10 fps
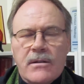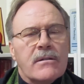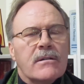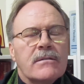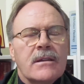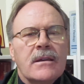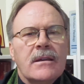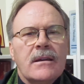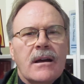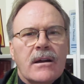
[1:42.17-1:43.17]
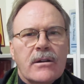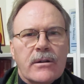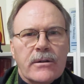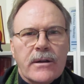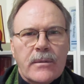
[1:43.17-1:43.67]
earth
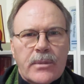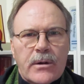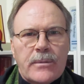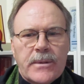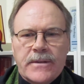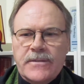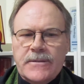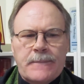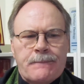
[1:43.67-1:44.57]
occurred on purpose.